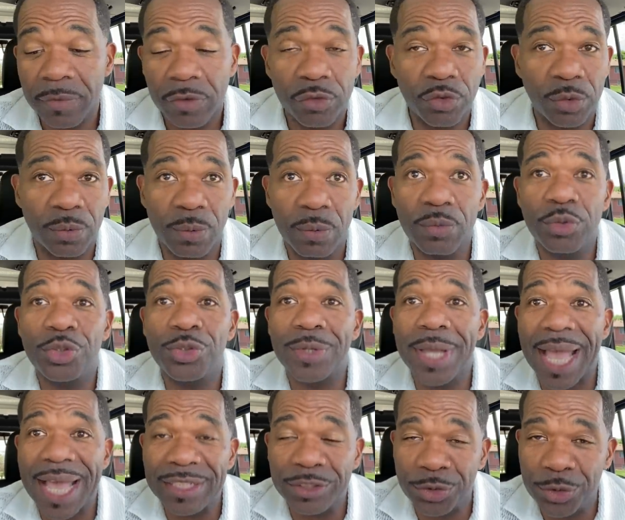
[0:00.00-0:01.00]
So you
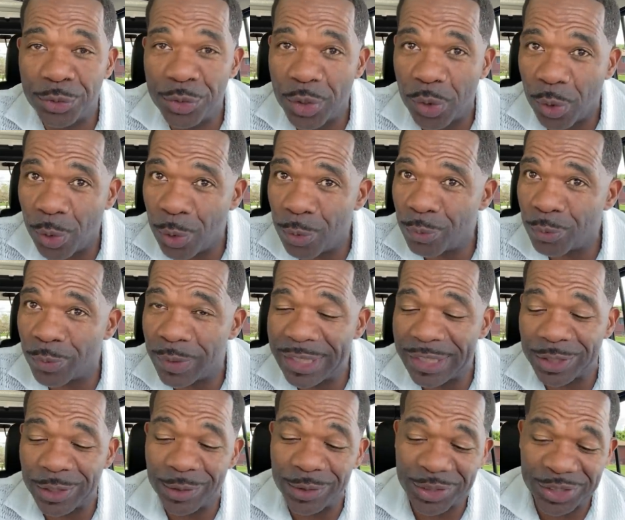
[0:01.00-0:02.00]
guys do your own
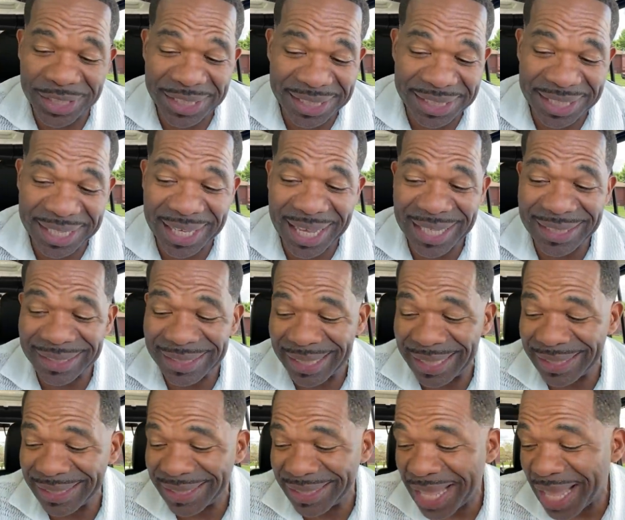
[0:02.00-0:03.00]
research. Anything I say
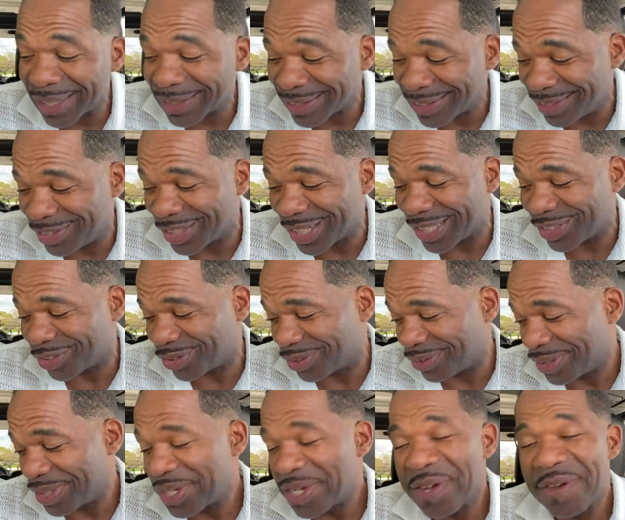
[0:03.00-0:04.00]
is not a
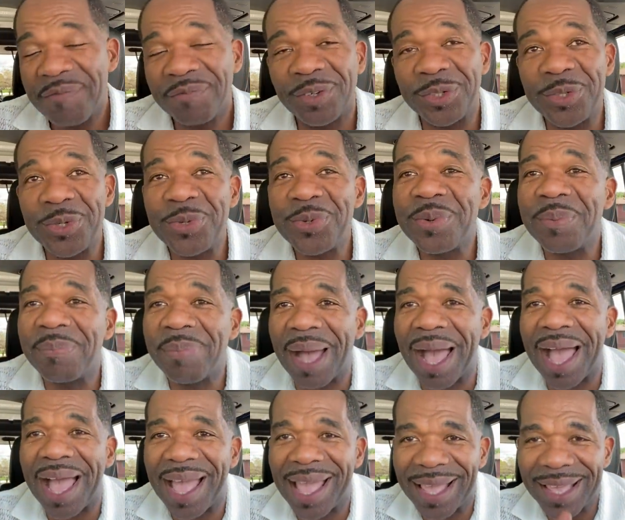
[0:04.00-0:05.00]
suggestion for you to
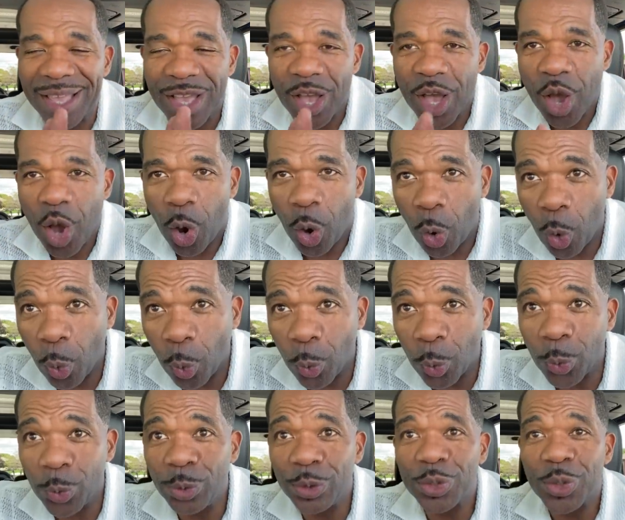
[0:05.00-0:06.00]
buy,
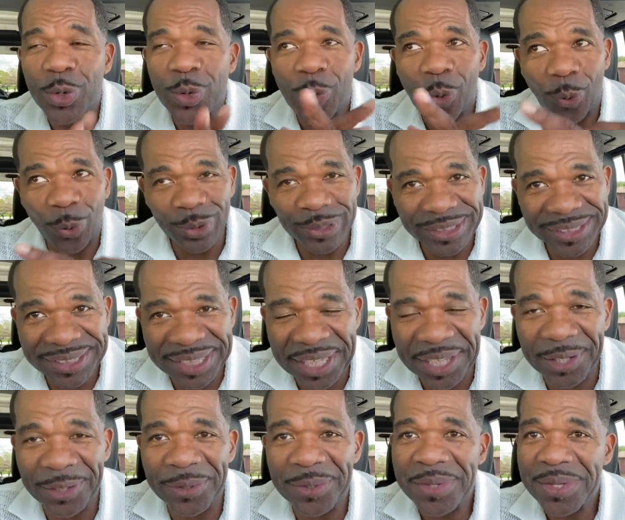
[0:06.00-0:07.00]
hold, or
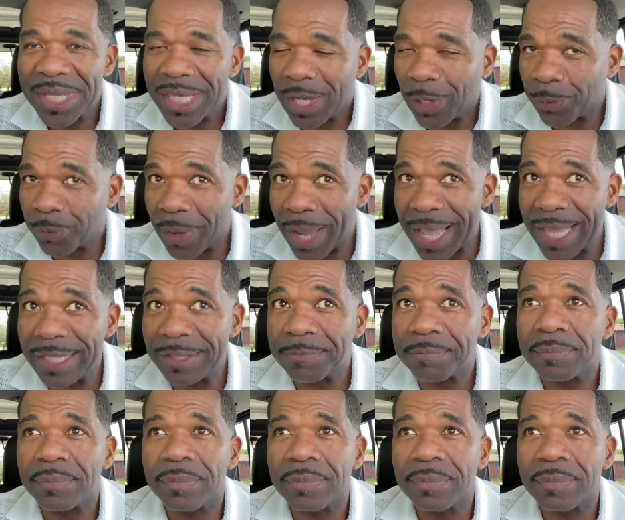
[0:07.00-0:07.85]
sell, all right?